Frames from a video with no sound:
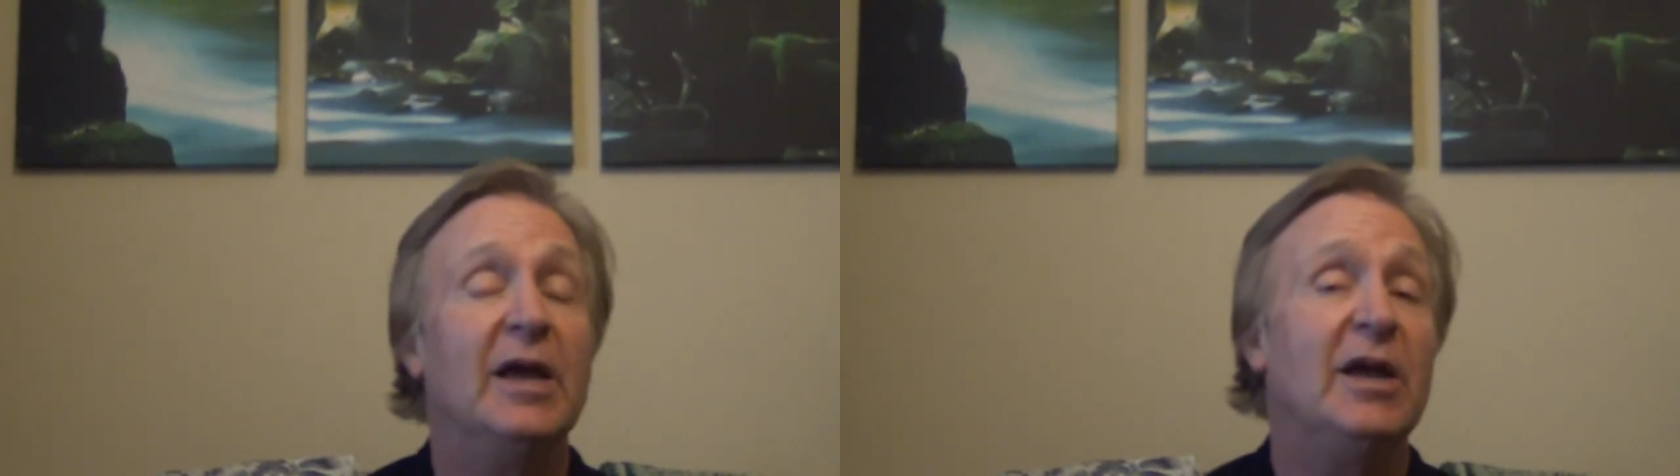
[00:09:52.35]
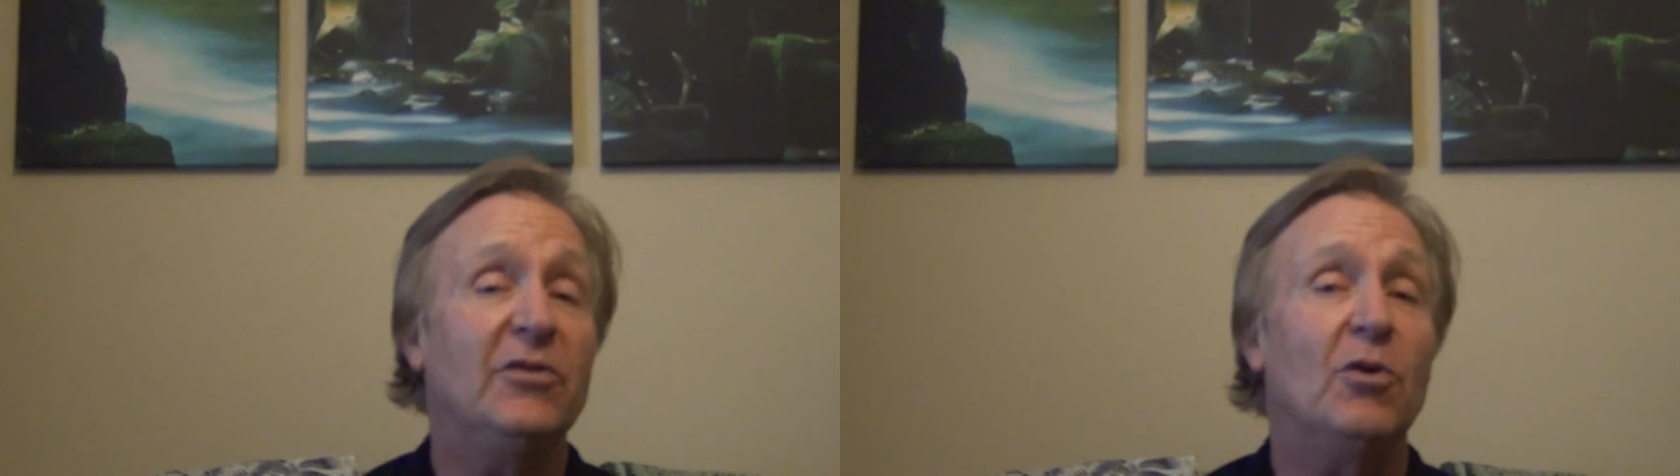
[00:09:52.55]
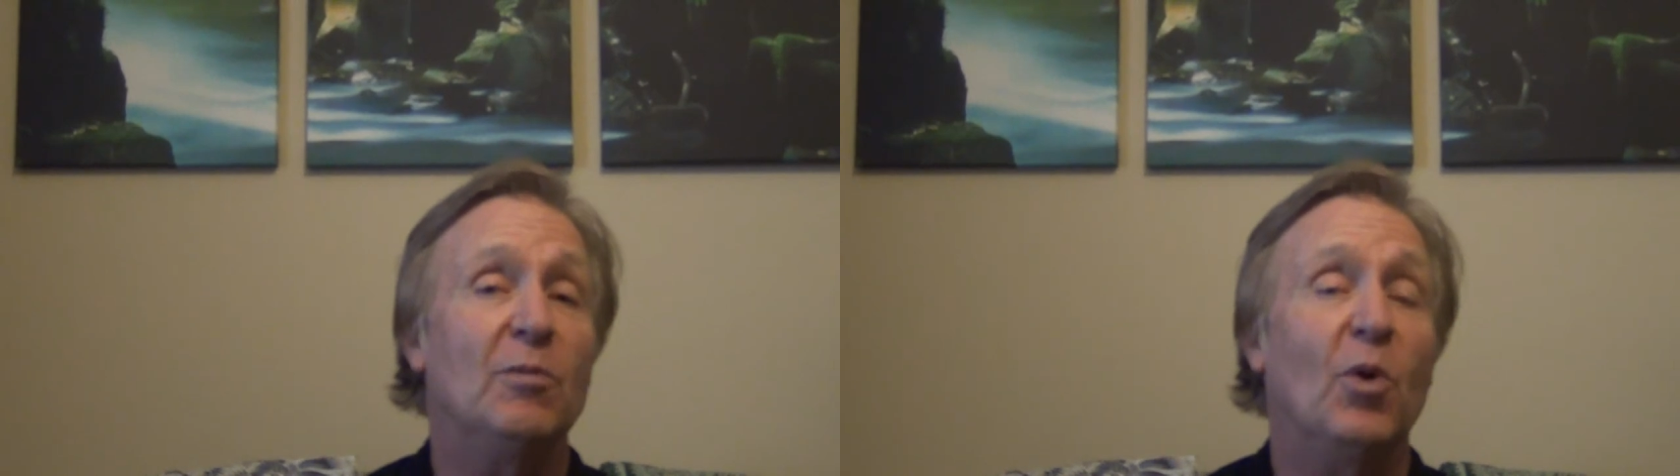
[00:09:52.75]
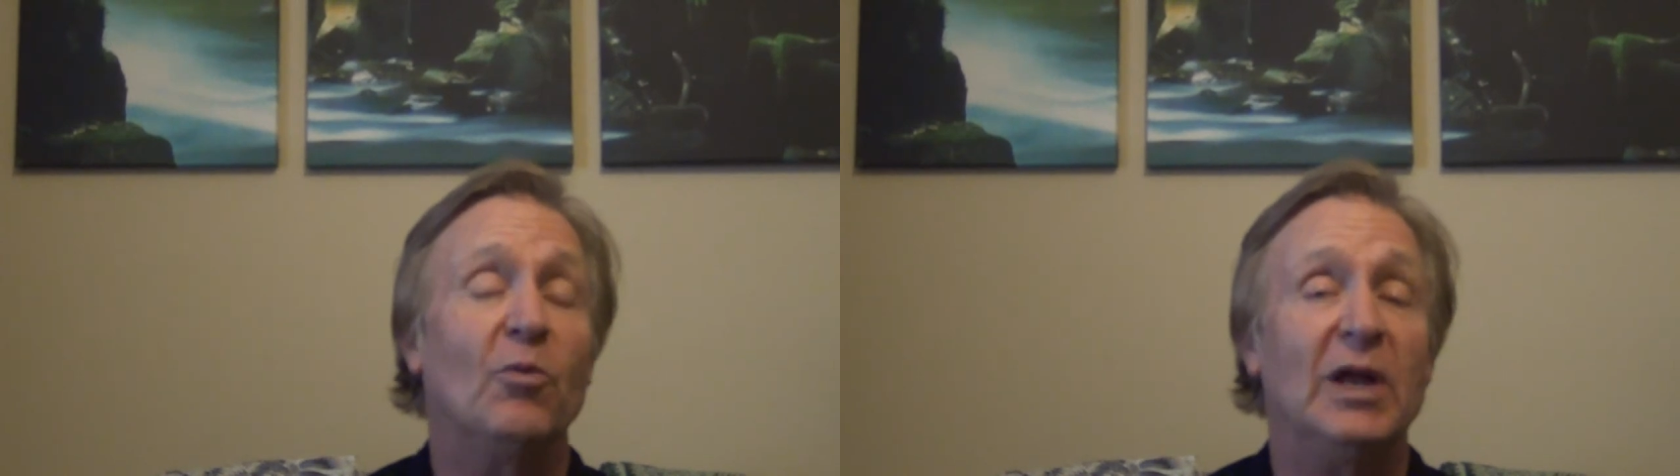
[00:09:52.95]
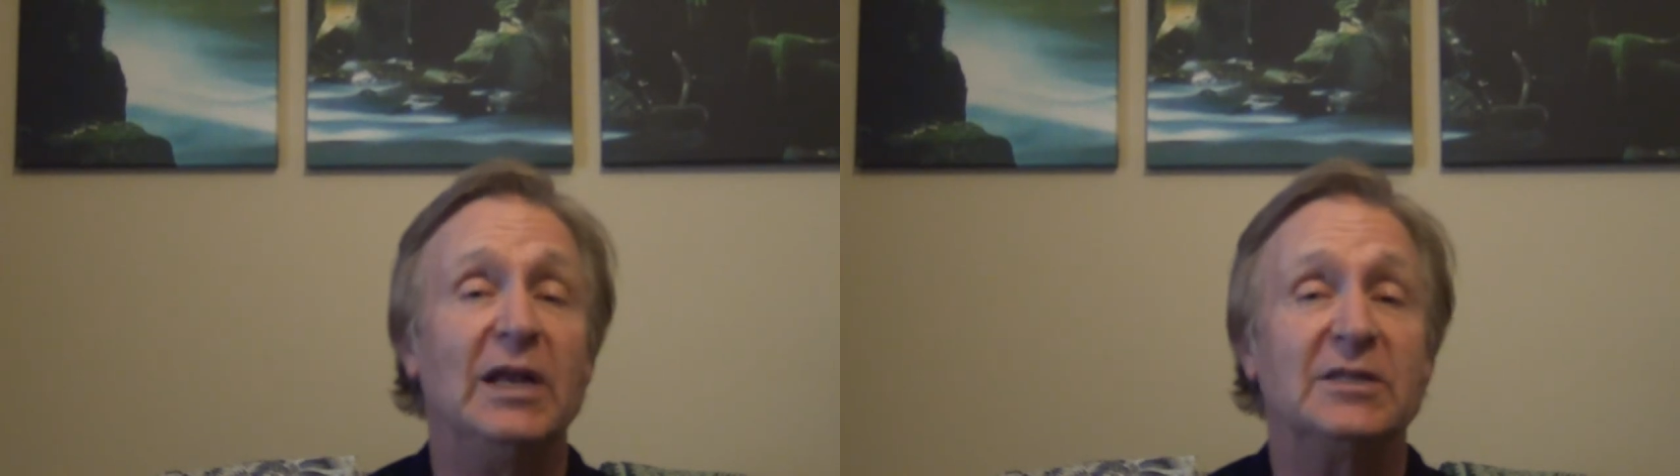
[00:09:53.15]
into a
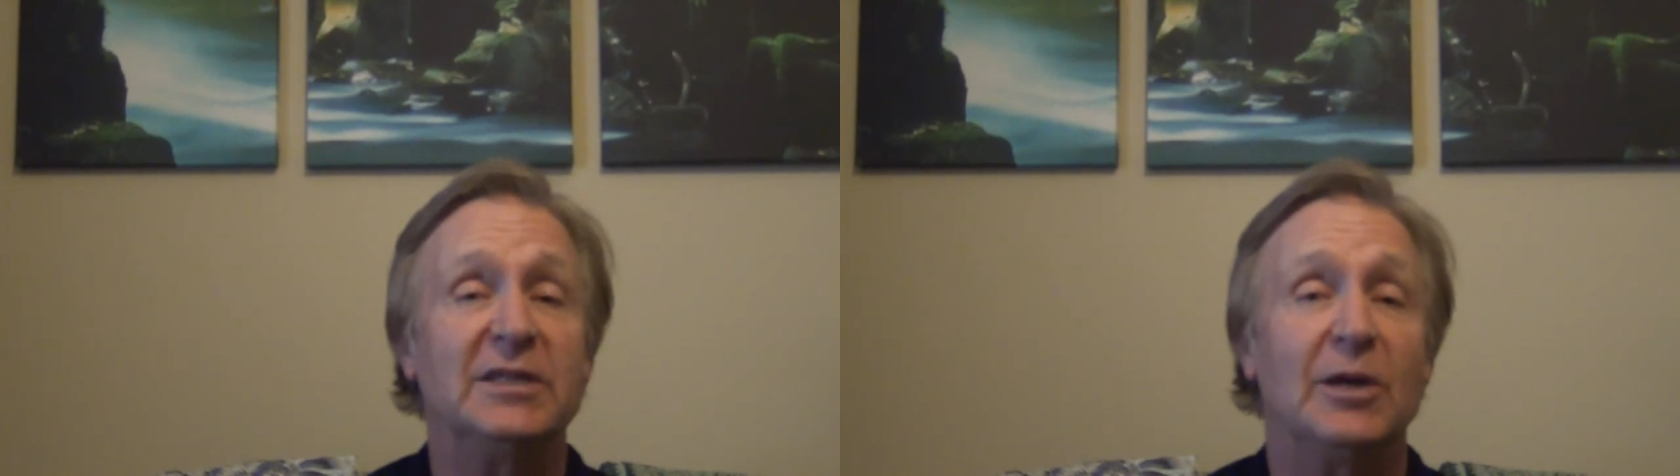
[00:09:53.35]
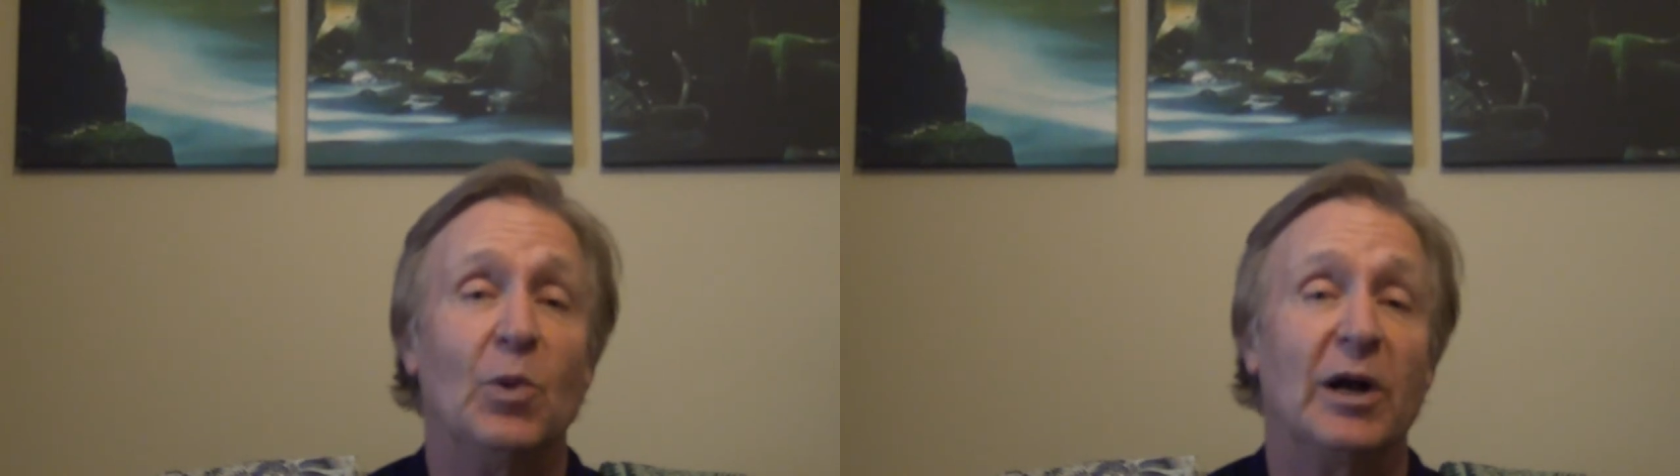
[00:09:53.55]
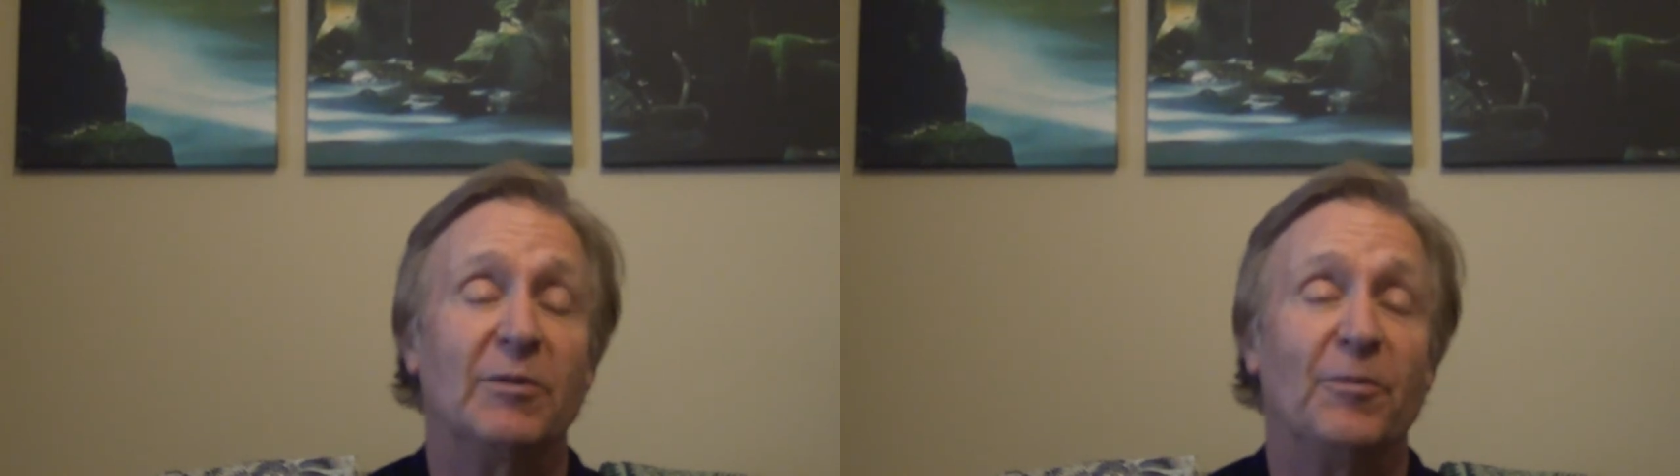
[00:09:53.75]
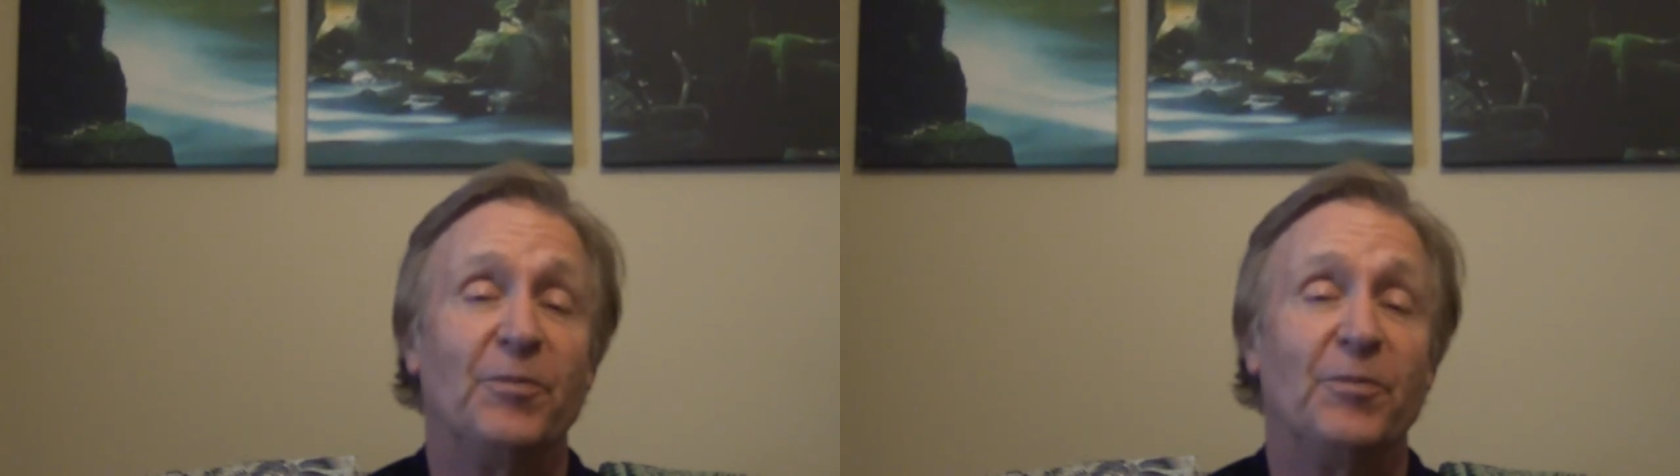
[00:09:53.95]
more realistic one.